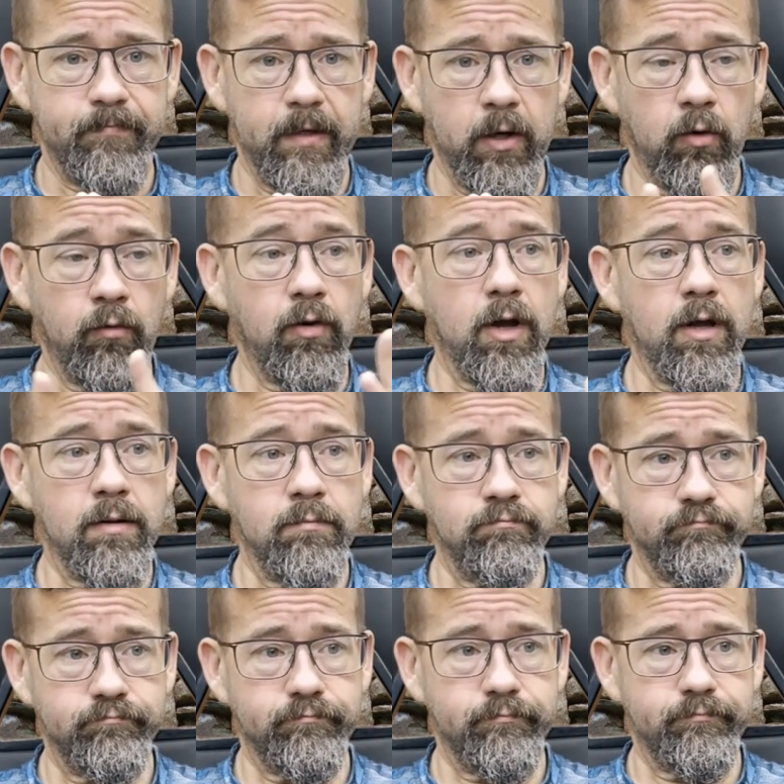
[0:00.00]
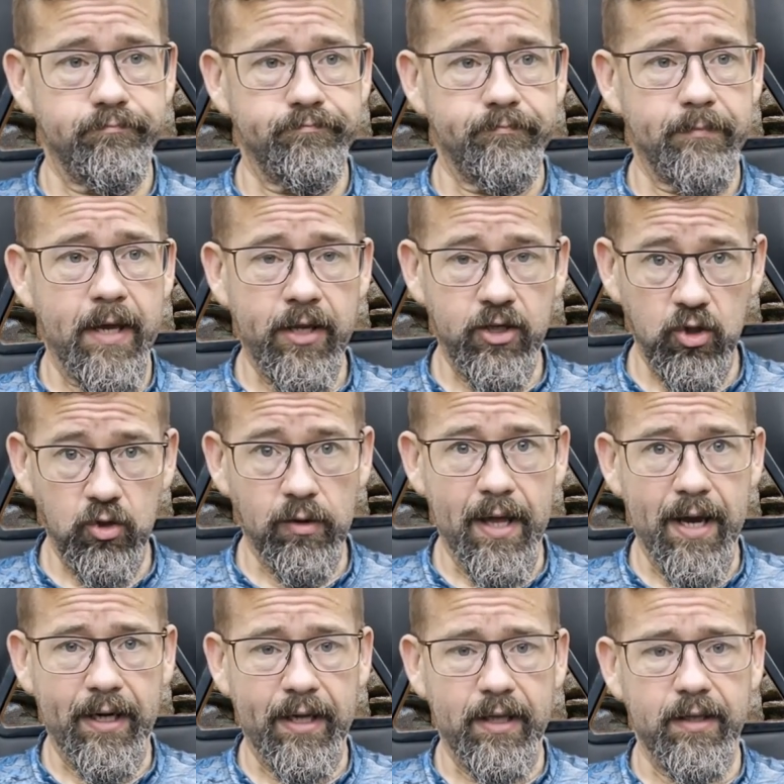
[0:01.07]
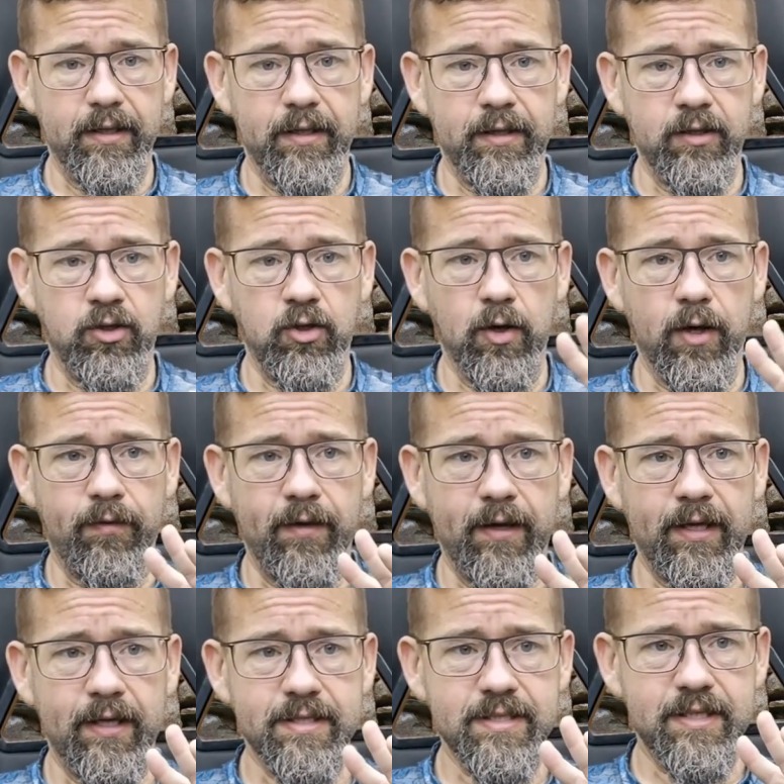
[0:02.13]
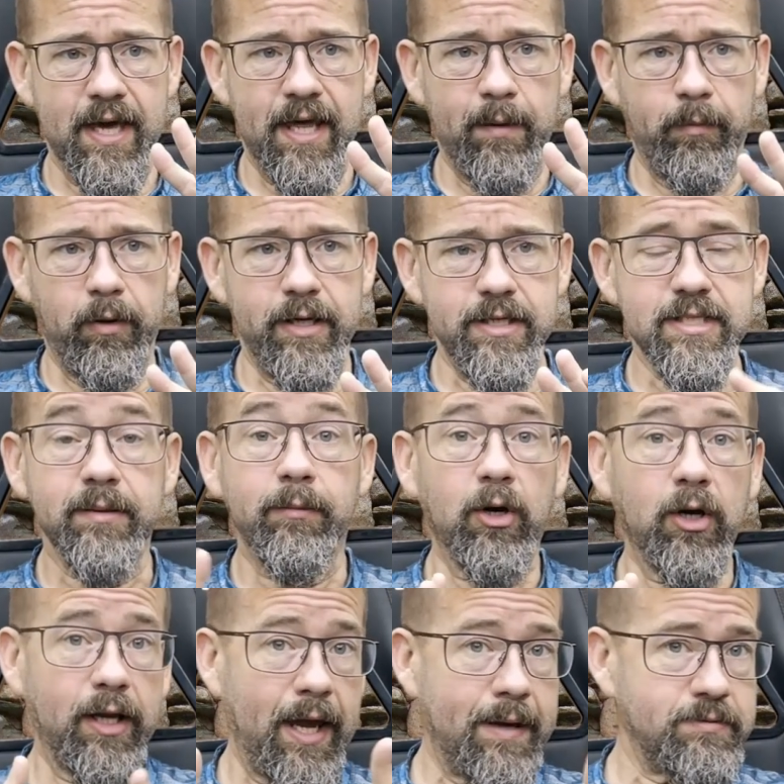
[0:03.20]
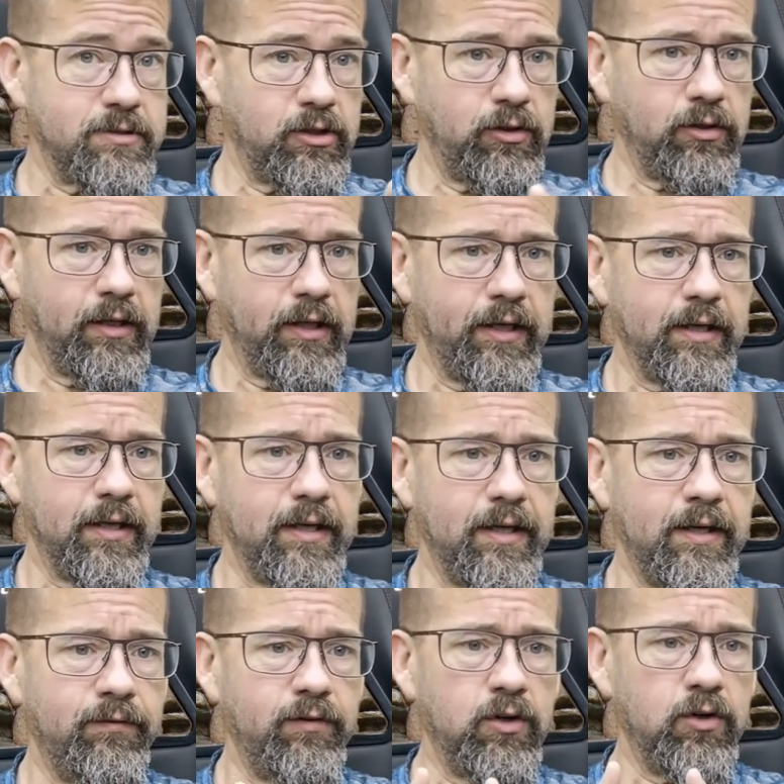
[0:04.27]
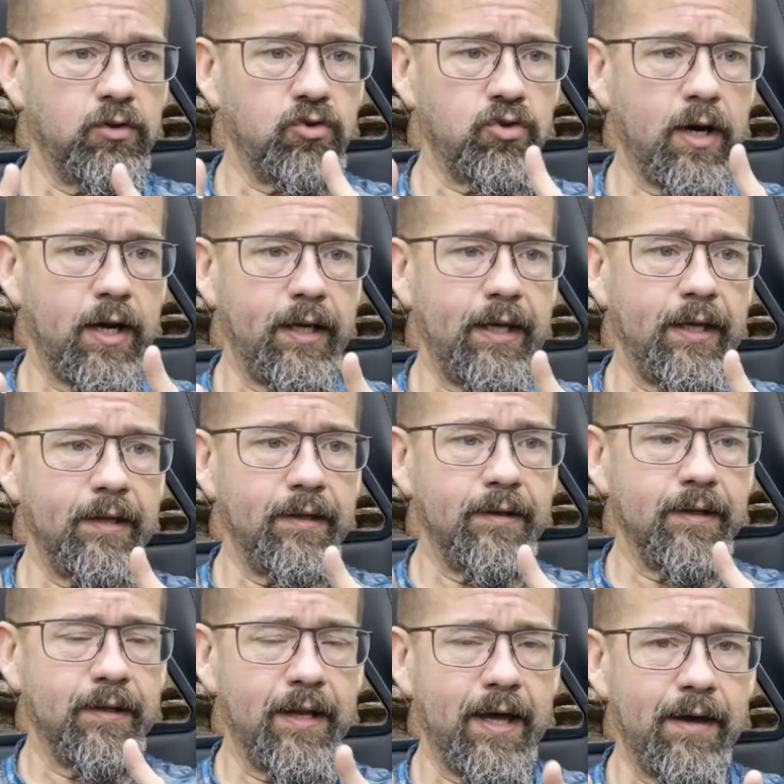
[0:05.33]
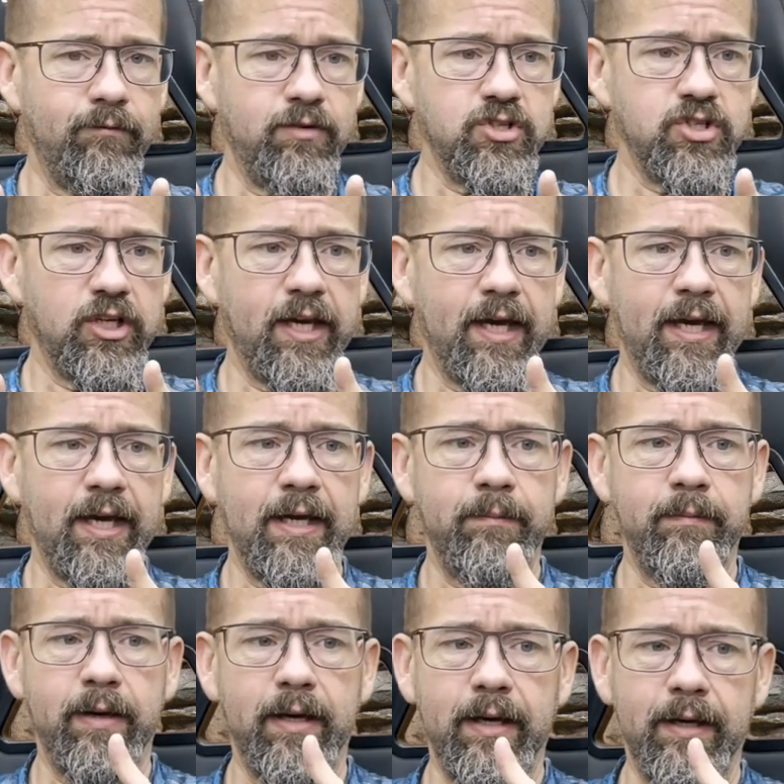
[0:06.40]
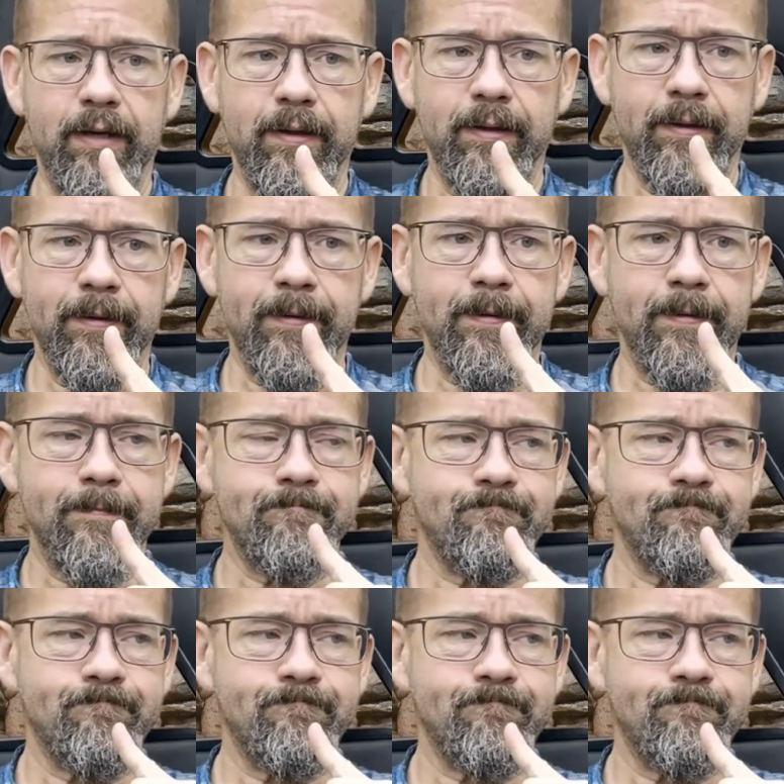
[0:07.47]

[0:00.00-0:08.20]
Overall, I do like it. Do I think it's got a place in the market? Absolutely. If you're trying to get in the night vision game and